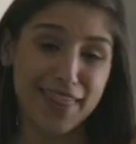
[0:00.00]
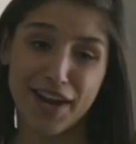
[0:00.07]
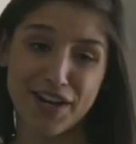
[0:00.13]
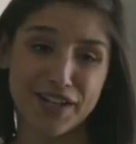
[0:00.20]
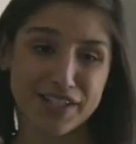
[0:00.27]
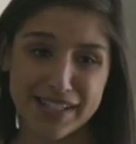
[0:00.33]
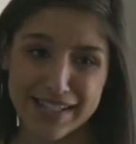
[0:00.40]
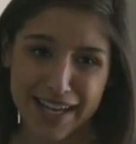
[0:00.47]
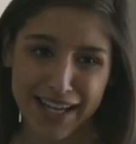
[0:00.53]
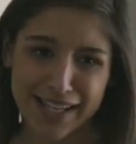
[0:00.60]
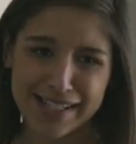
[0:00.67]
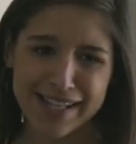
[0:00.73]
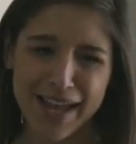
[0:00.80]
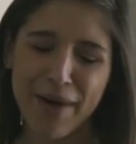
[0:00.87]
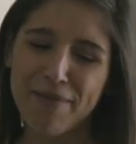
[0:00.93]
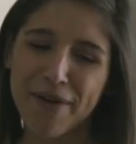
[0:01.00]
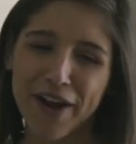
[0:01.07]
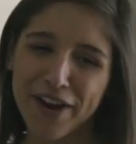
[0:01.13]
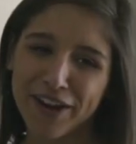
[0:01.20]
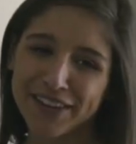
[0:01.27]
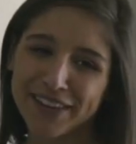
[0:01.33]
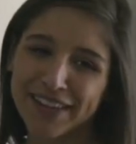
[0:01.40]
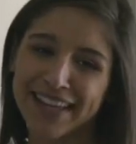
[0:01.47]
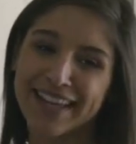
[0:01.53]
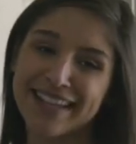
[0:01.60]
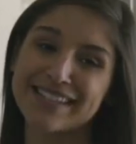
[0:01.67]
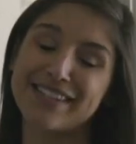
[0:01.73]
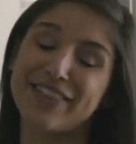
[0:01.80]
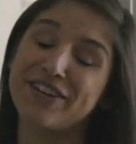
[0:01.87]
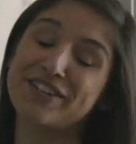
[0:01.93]
Theirs does. Apparently,
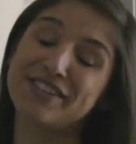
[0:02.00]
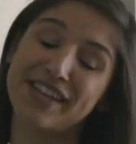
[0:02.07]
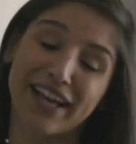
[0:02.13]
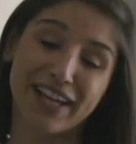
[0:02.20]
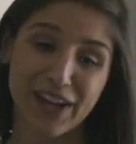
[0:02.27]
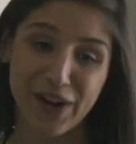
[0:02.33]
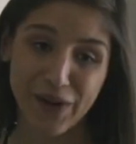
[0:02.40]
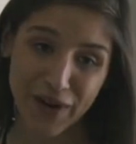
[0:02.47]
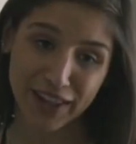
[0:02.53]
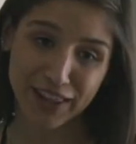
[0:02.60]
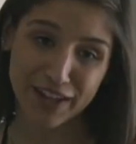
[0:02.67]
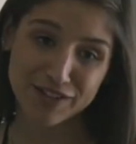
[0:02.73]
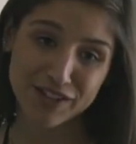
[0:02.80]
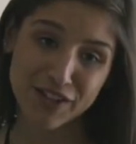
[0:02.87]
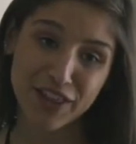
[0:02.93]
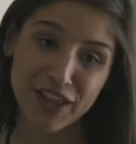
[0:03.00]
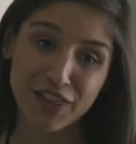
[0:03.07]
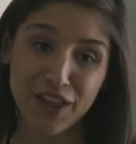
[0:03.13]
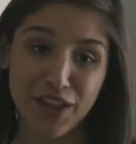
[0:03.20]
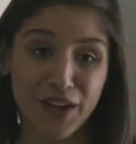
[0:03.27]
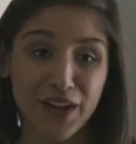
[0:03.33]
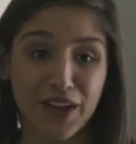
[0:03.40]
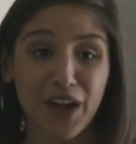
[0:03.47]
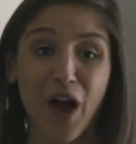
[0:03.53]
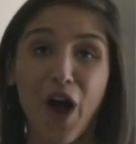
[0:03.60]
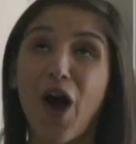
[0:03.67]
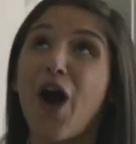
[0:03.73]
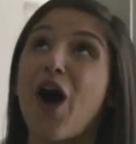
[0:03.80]
it's their second go at love, so they thought